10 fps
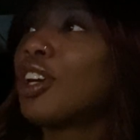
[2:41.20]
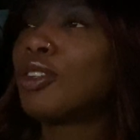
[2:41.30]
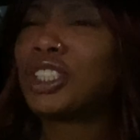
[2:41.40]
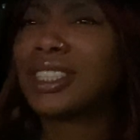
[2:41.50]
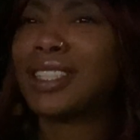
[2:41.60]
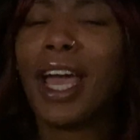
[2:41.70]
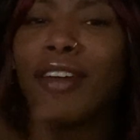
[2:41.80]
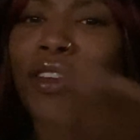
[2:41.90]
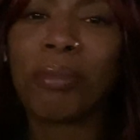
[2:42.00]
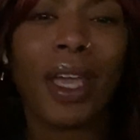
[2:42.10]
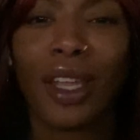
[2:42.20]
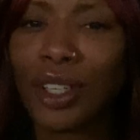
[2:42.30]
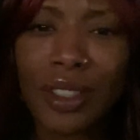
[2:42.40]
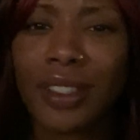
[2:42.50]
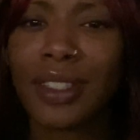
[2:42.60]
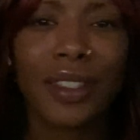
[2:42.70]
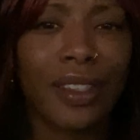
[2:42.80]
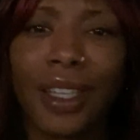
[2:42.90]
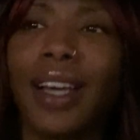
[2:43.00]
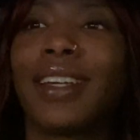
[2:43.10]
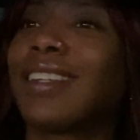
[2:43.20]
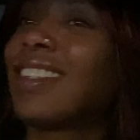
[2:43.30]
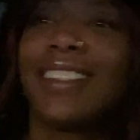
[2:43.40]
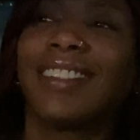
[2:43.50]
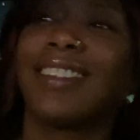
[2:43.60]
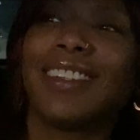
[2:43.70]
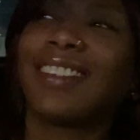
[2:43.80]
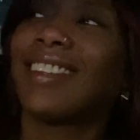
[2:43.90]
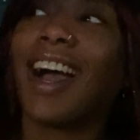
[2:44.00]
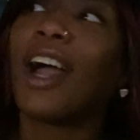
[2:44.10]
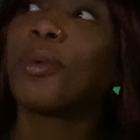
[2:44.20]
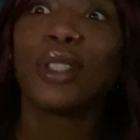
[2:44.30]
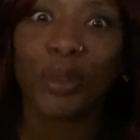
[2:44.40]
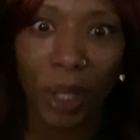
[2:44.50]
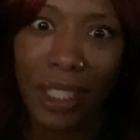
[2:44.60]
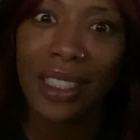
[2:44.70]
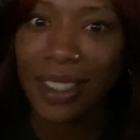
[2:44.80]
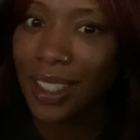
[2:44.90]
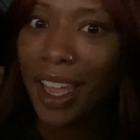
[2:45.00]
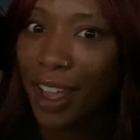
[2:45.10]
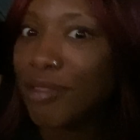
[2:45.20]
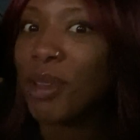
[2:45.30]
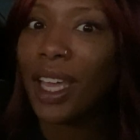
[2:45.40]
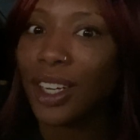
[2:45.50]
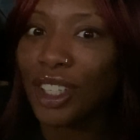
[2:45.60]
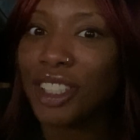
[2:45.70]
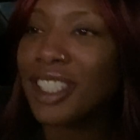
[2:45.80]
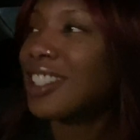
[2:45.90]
Just having manners. Like, I was raised to have manners.